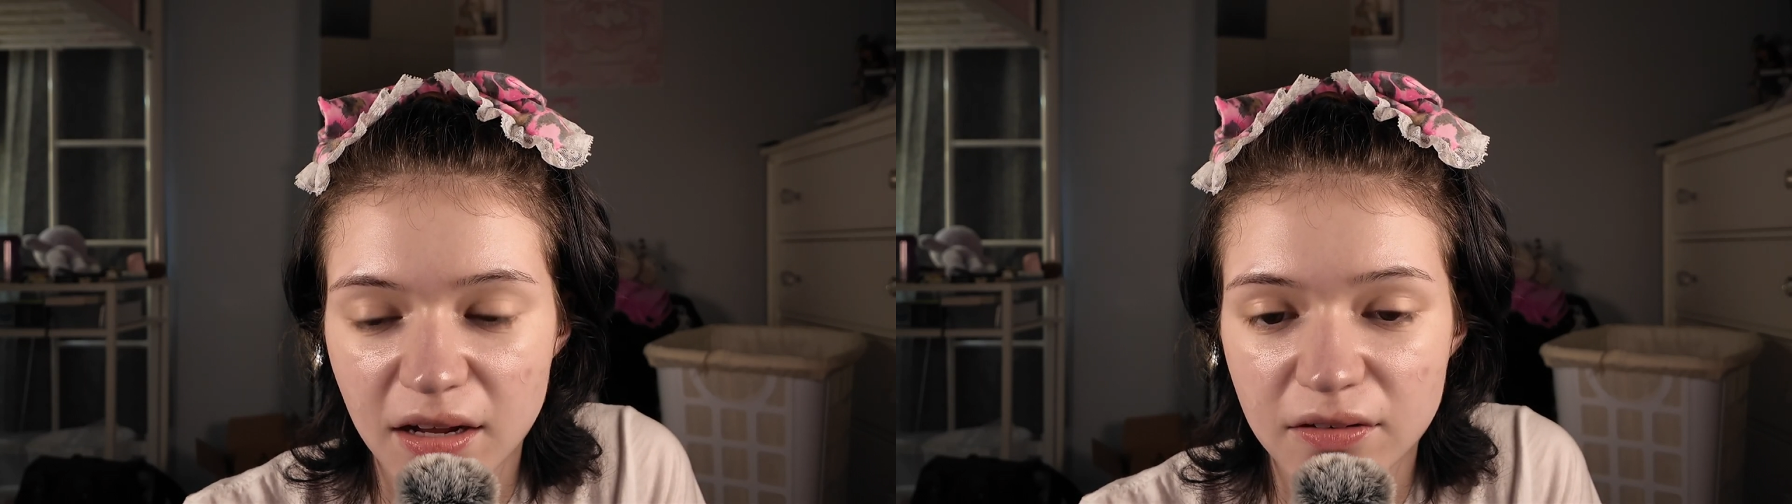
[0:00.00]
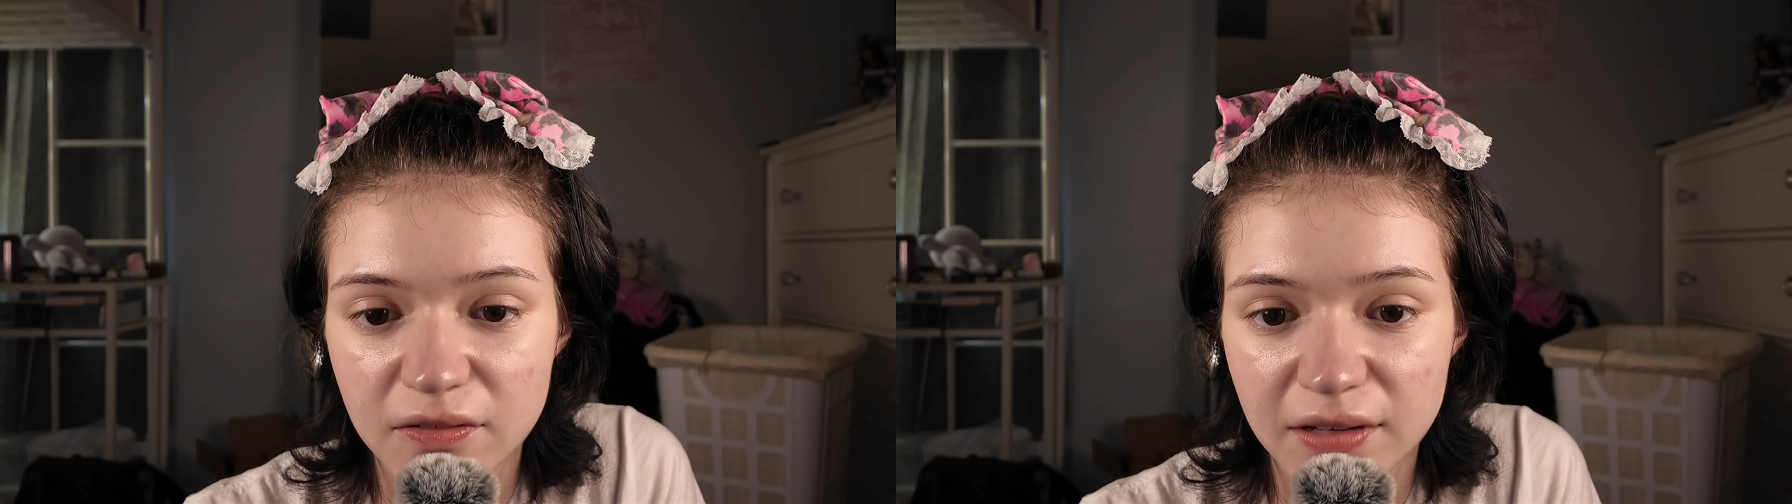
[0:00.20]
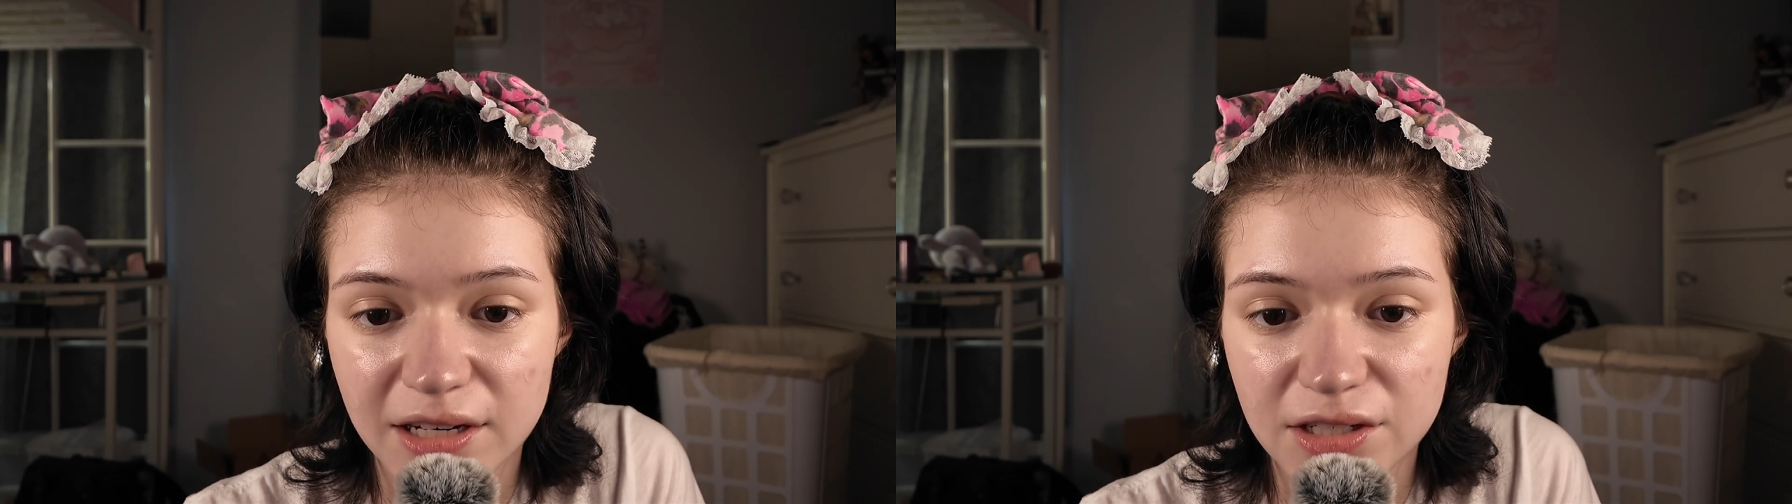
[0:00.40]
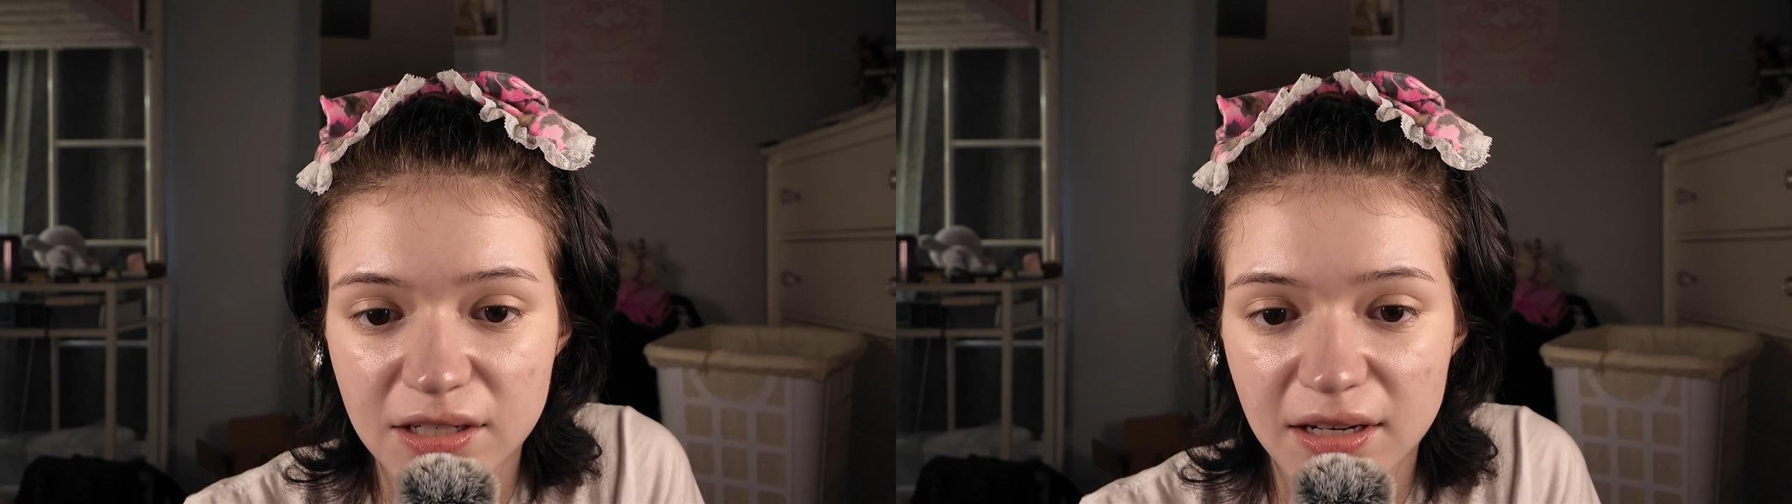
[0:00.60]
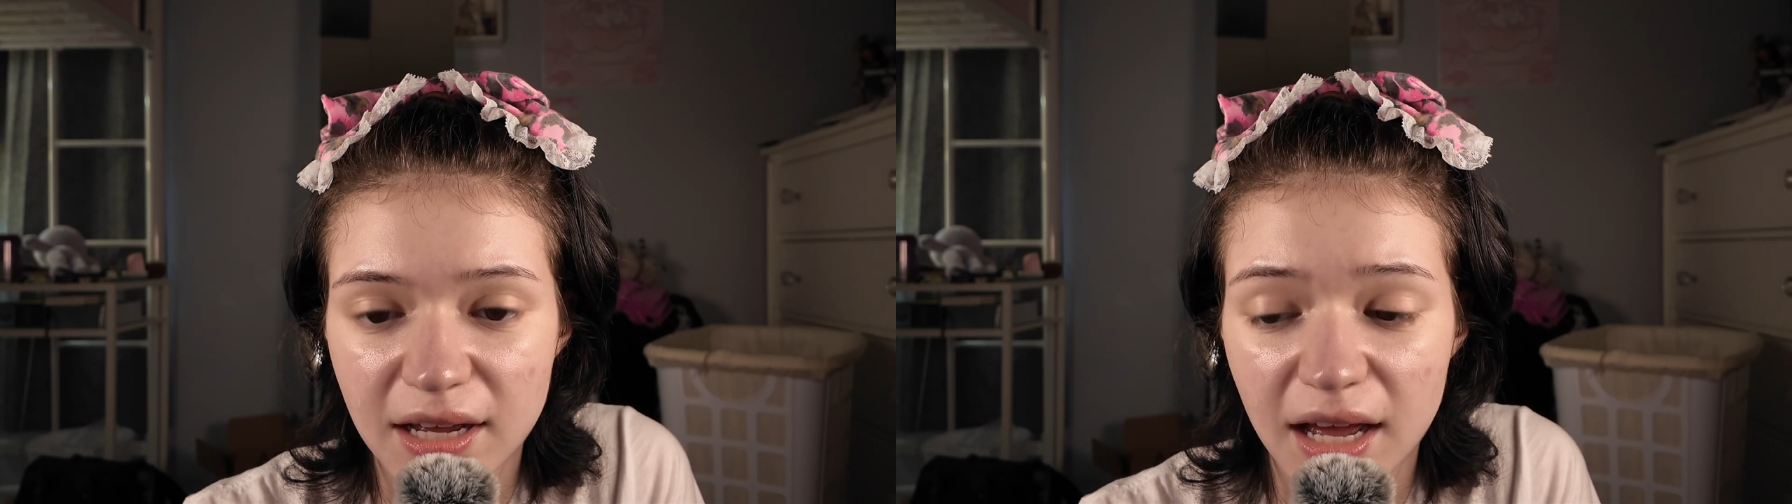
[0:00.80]

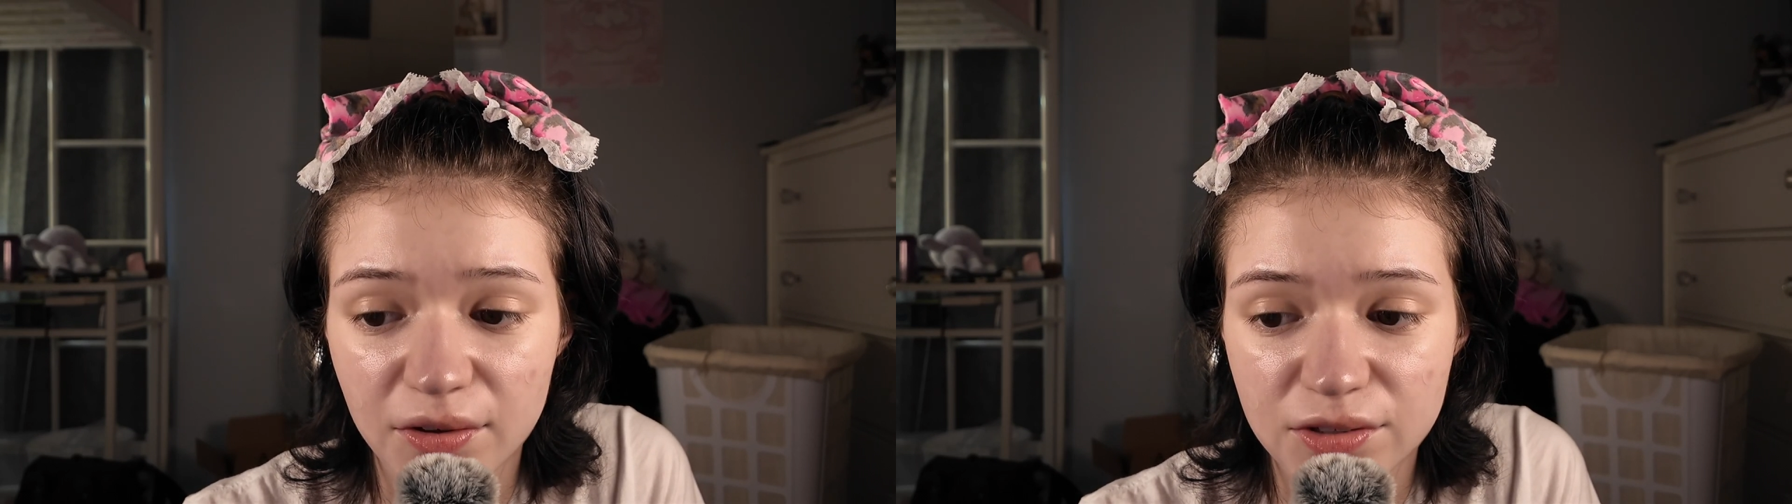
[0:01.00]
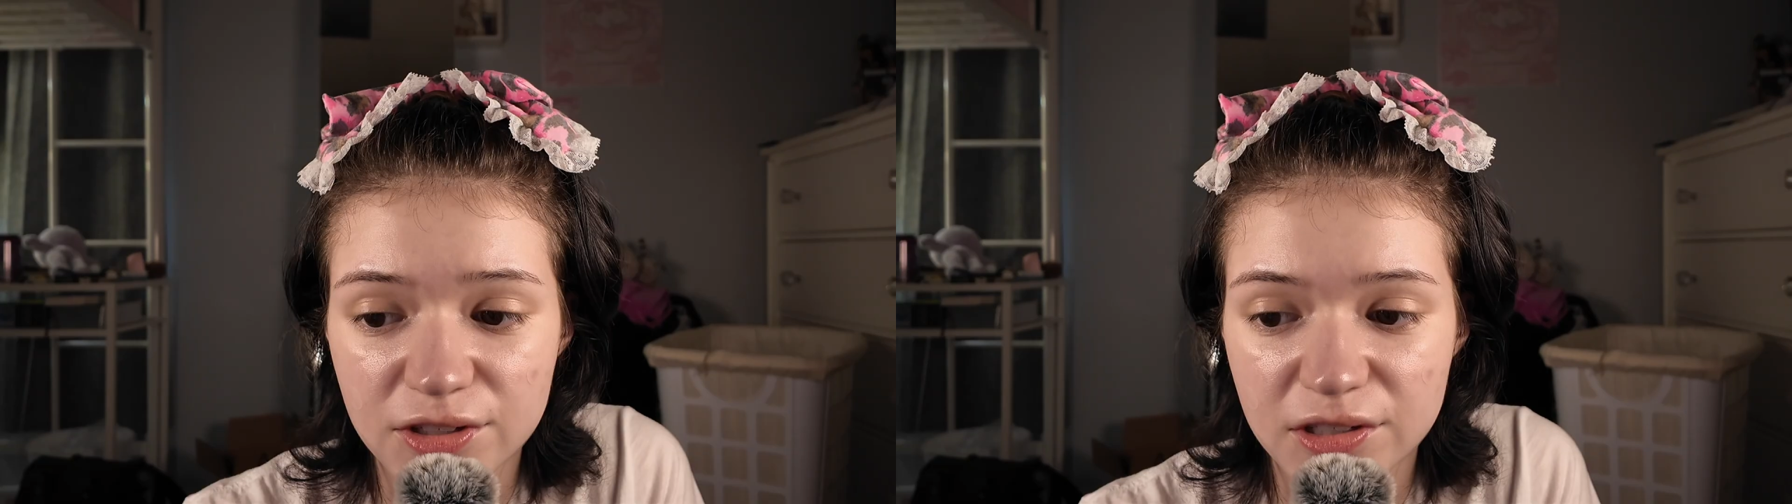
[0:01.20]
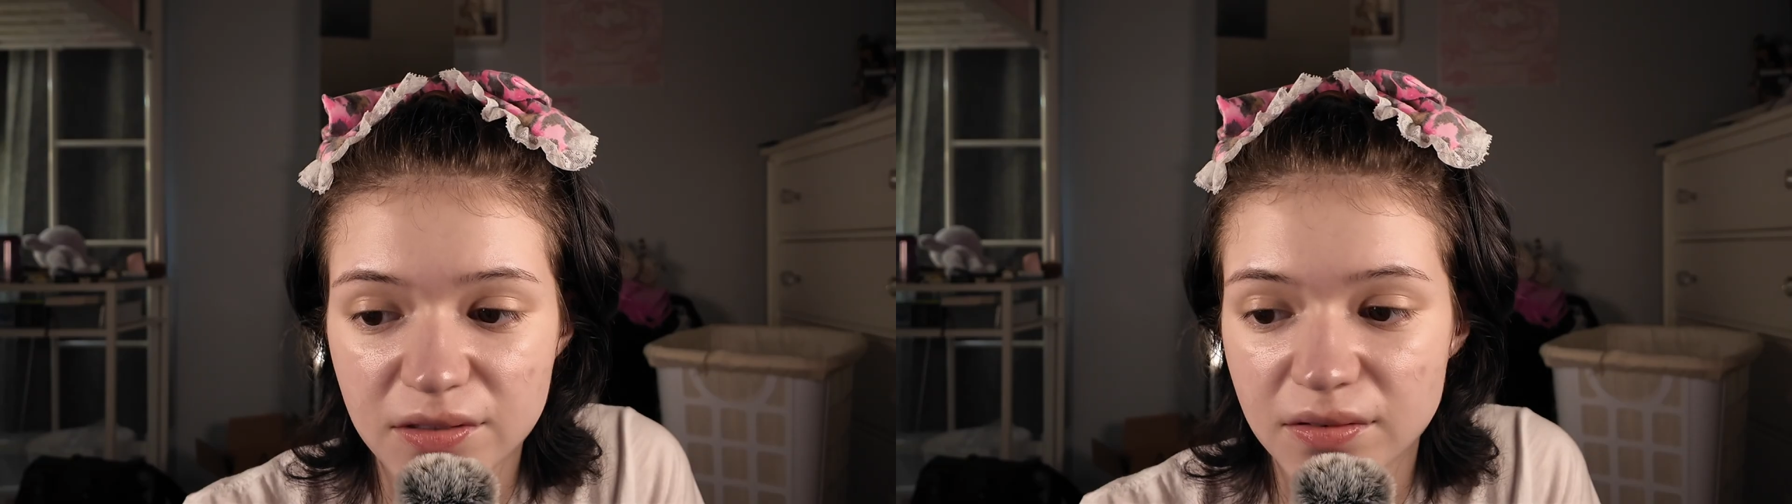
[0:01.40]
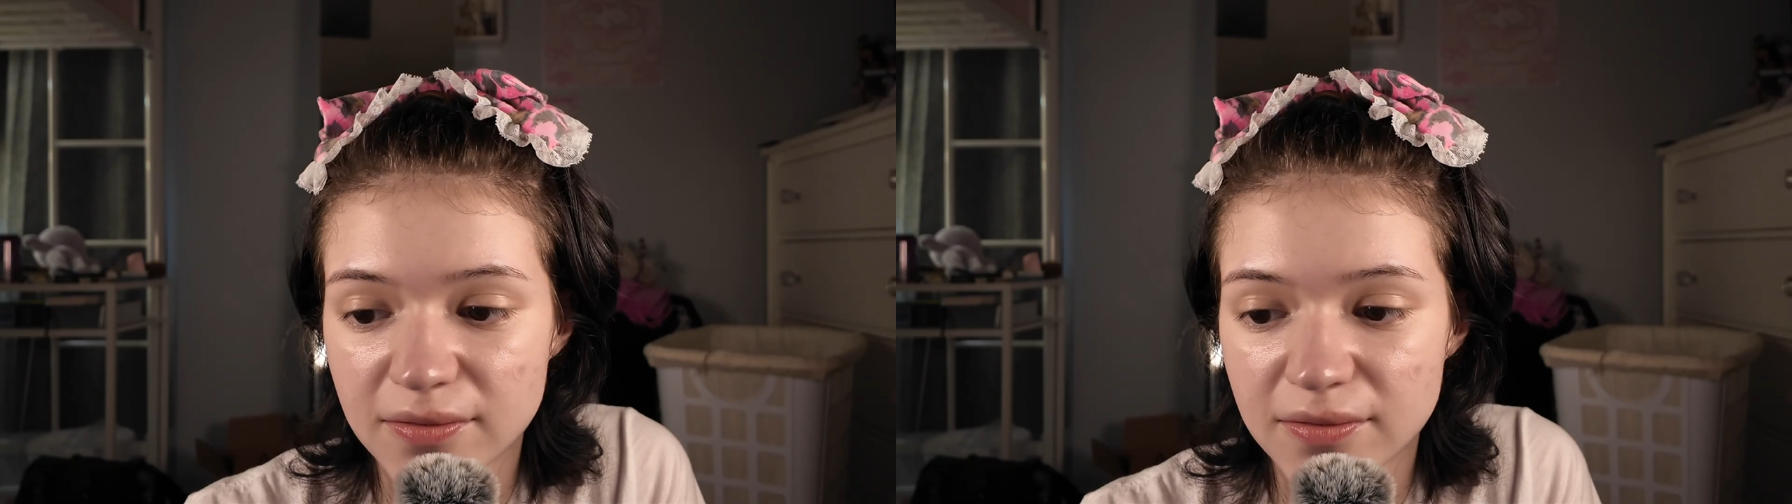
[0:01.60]
unfinished house.